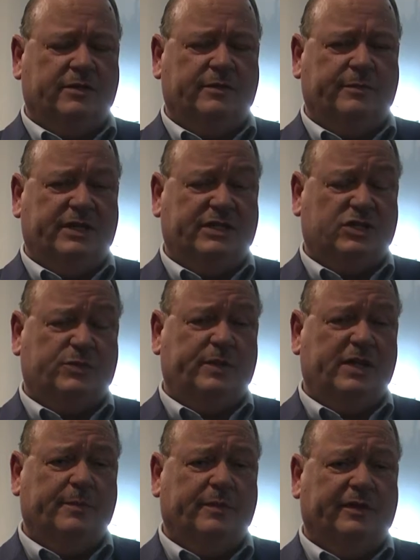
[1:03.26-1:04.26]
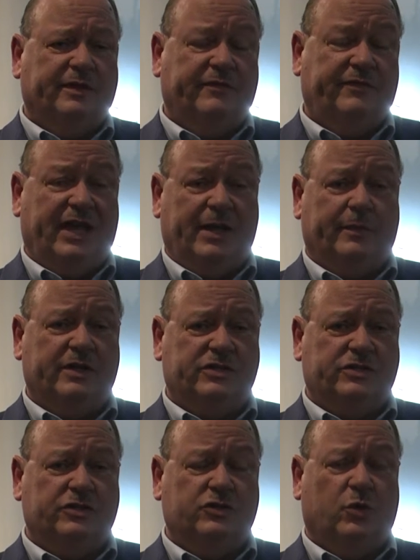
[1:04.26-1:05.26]
Business people and
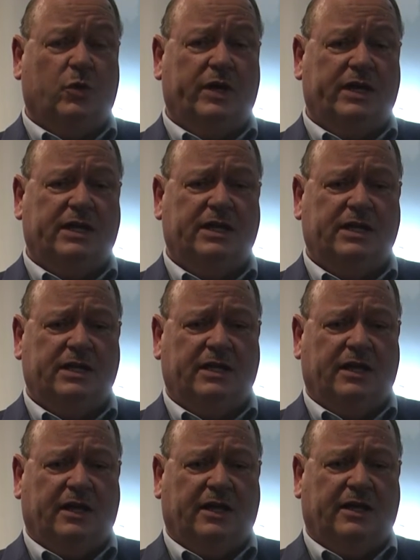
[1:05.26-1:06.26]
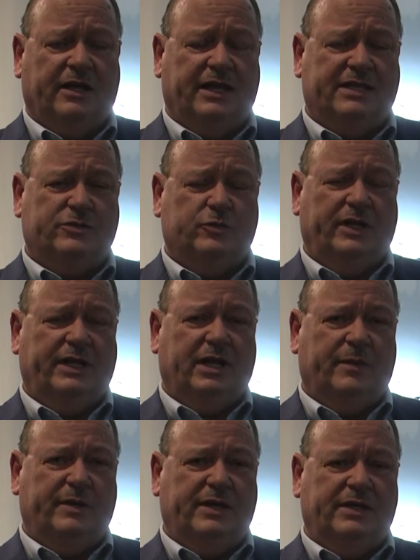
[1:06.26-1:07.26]
families to join, uh, and it's really
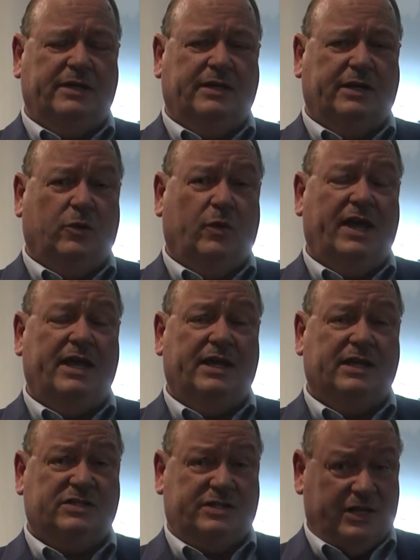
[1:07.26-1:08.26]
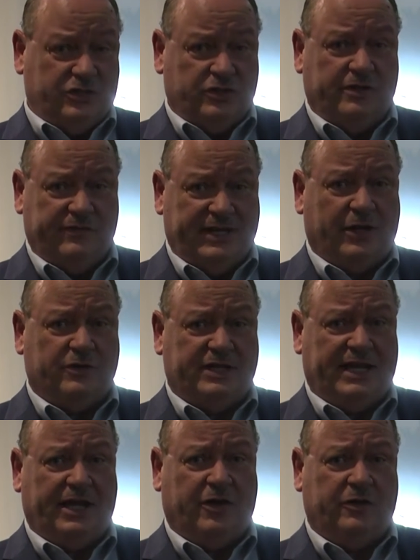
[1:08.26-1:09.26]
going to be, in a way, an extension of
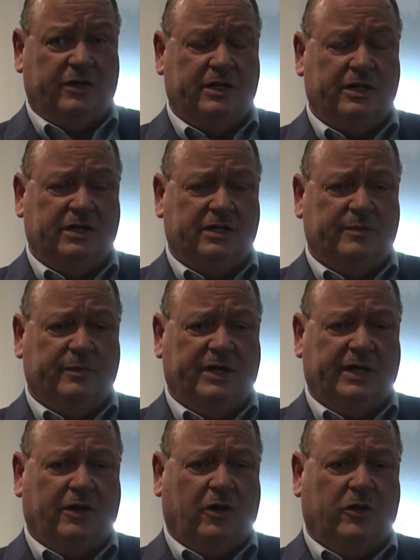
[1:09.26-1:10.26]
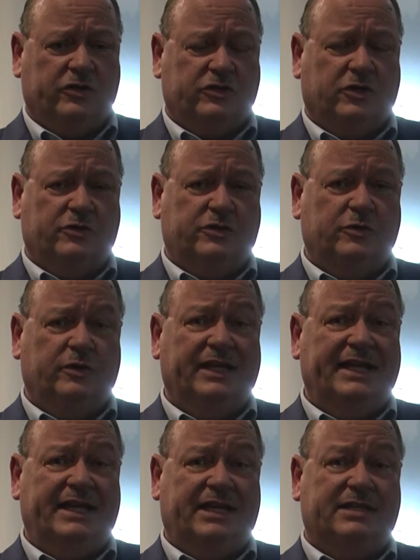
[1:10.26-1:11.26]
downtown, but also to
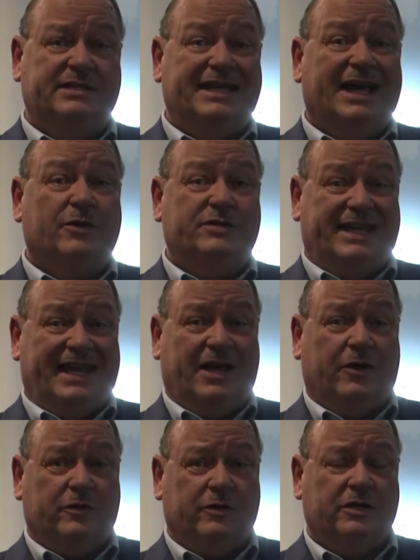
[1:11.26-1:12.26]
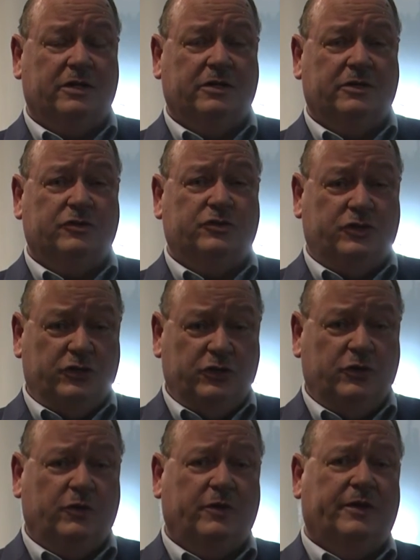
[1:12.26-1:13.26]
link downtown
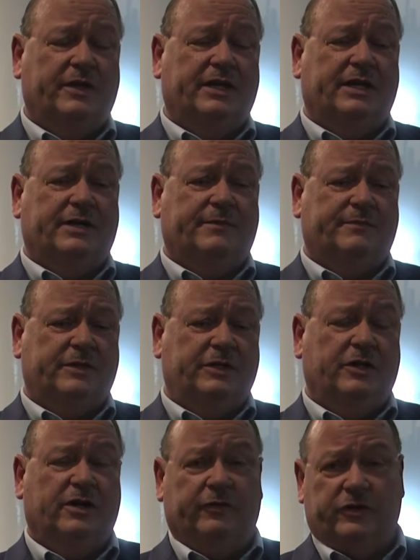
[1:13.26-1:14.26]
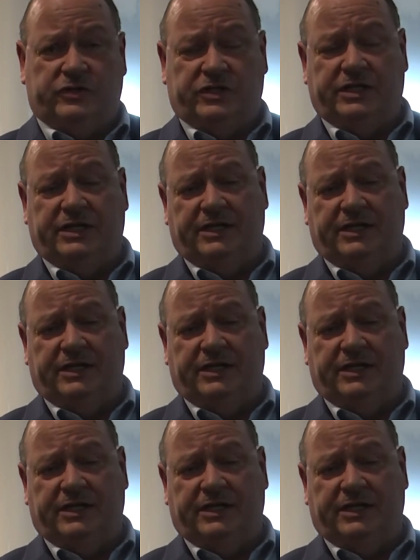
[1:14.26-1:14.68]
to the university.